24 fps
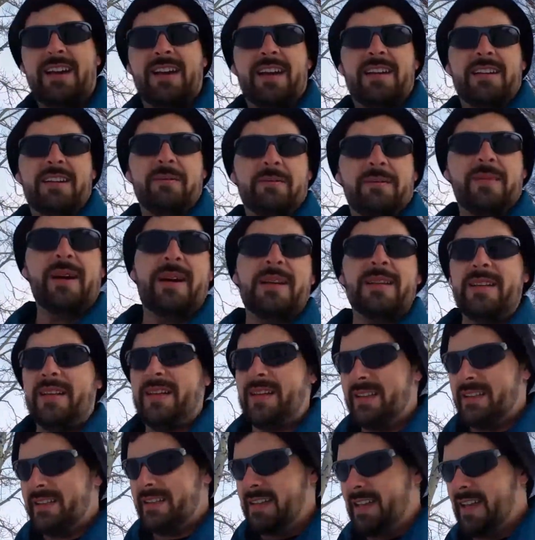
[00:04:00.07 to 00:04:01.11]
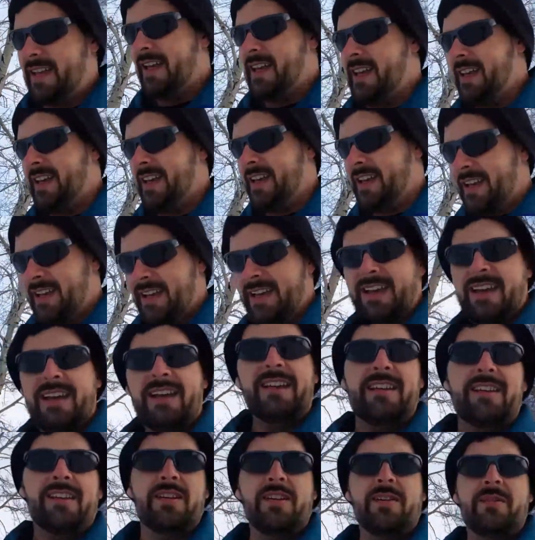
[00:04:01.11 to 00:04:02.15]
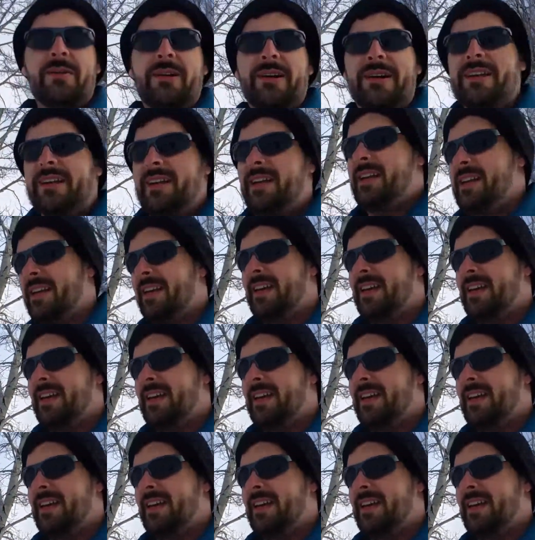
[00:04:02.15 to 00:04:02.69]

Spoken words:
I don't mind this. You know what?